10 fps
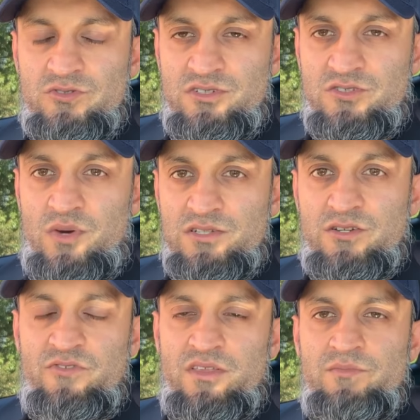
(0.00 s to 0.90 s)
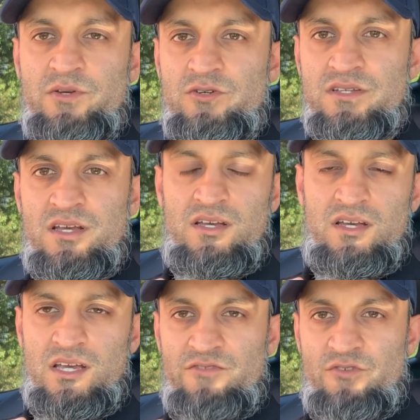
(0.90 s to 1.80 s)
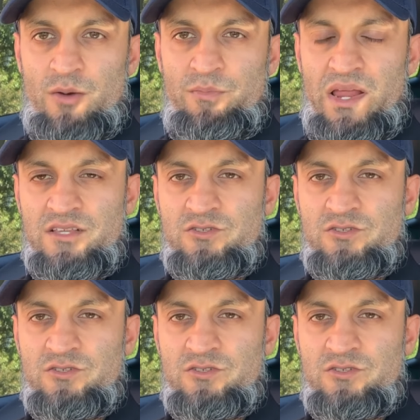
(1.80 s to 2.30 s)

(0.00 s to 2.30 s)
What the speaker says: just watch out for that, because if you are planning to